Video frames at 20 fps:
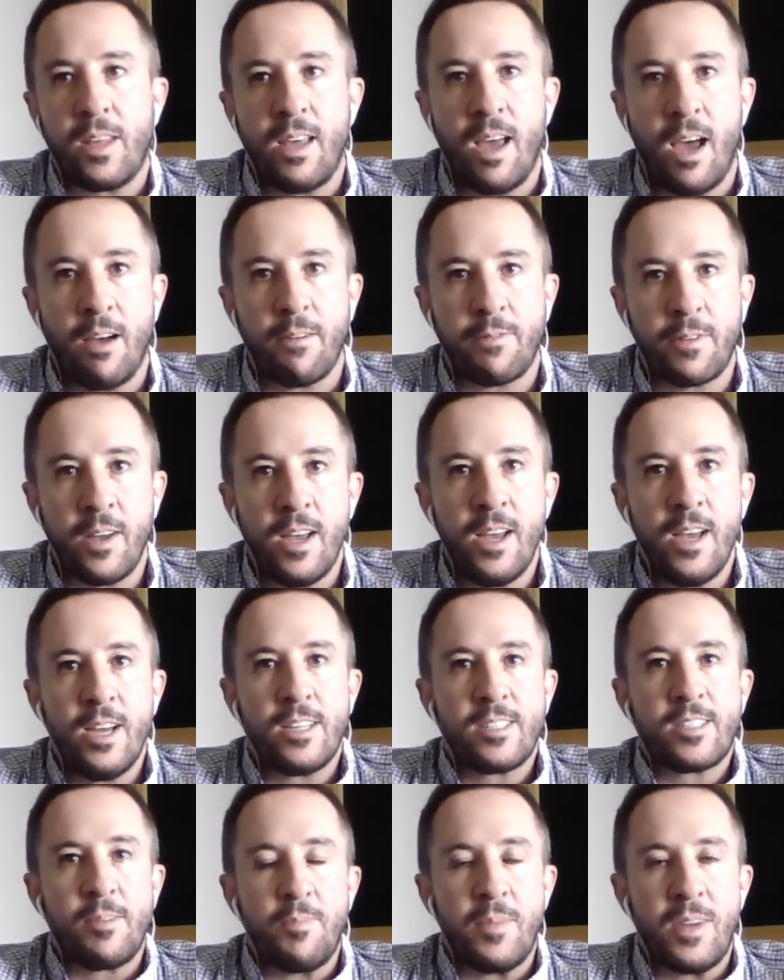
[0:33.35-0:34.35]
EF
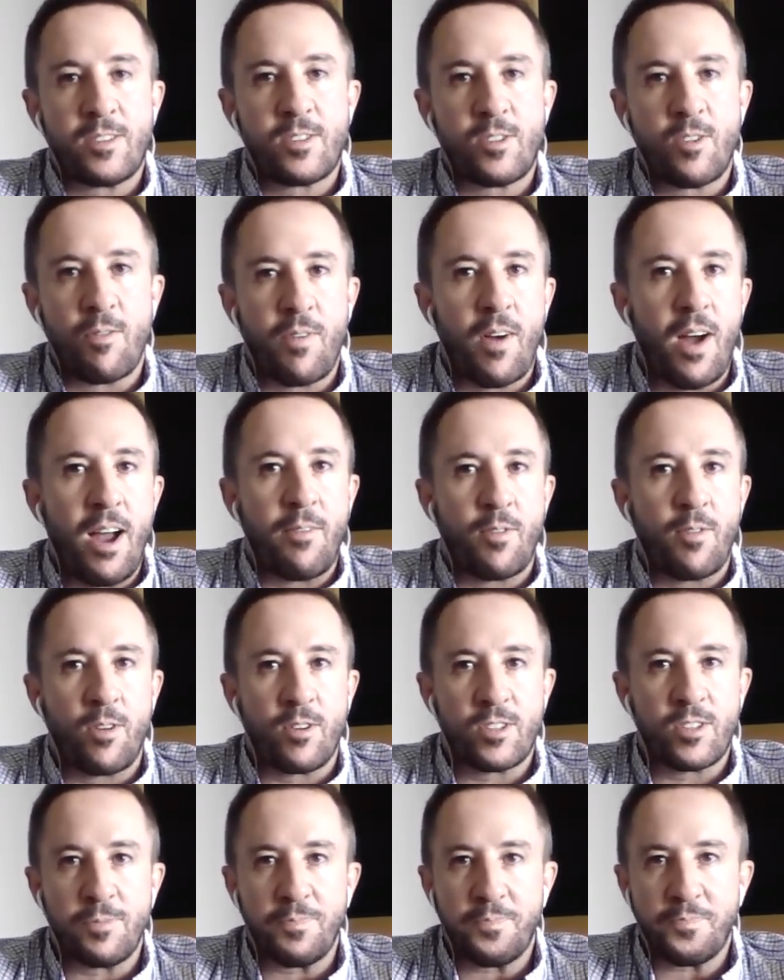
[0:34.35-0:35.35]
to meet
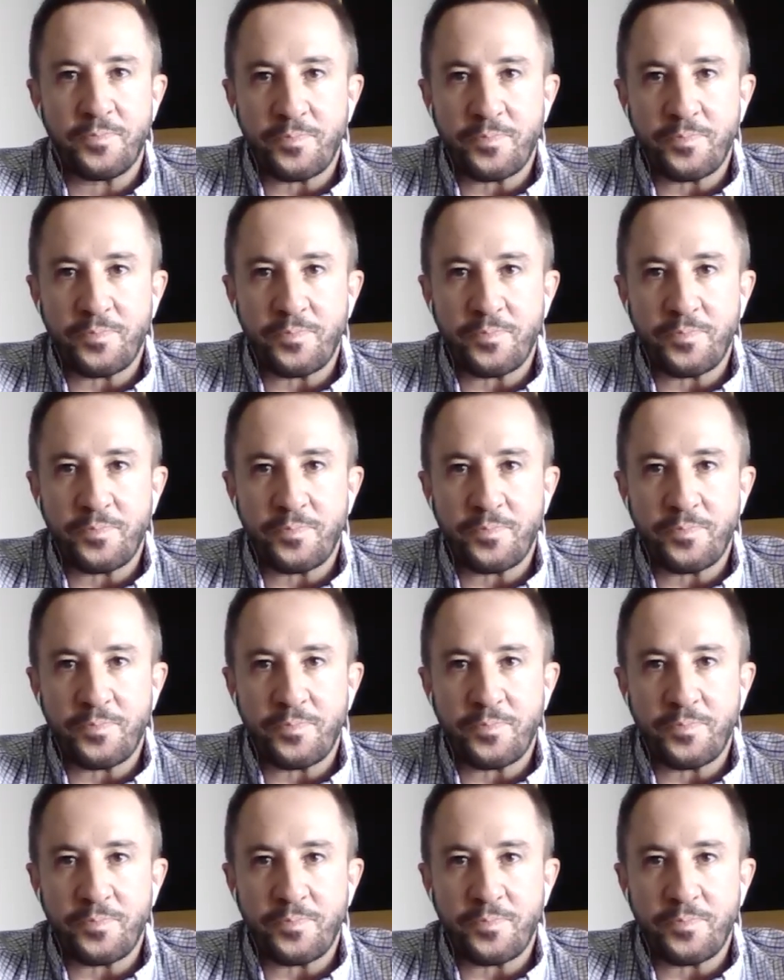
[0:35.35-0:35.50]
survivors